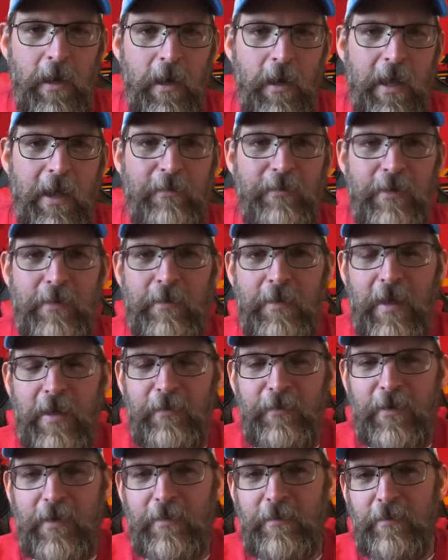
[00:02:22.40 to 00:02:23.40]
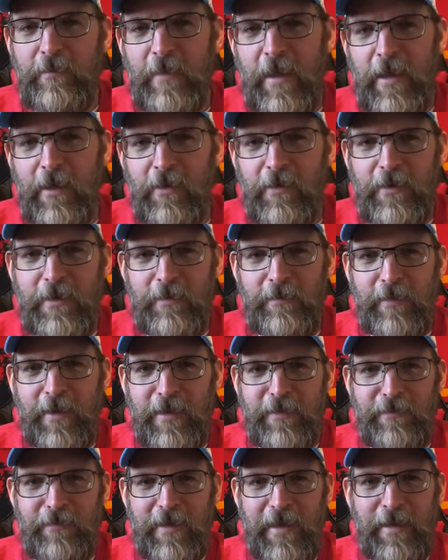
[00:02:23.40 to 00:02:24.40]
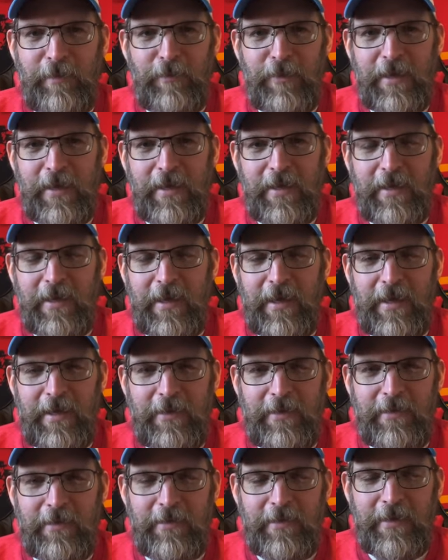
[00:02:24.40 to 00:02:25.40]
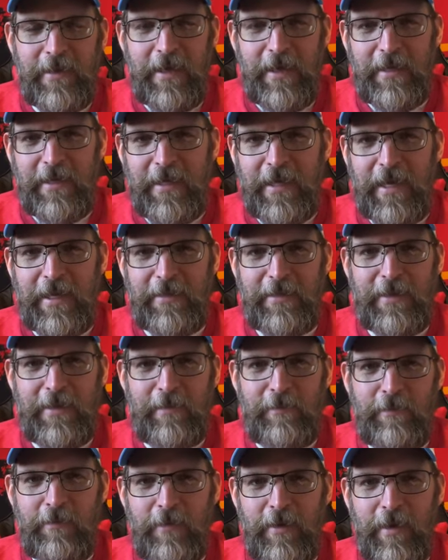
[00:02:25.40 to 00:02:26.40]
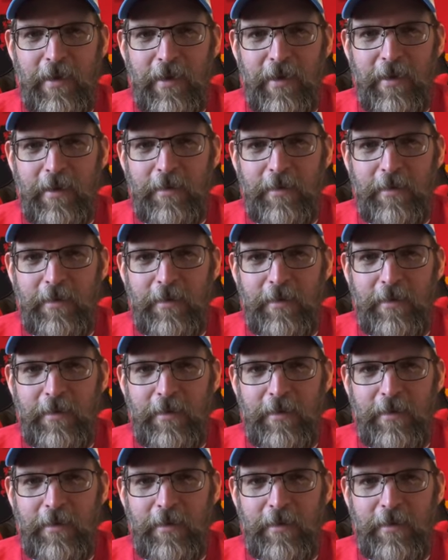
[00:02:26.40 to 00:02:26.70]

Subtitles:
Every male in my family, I got them,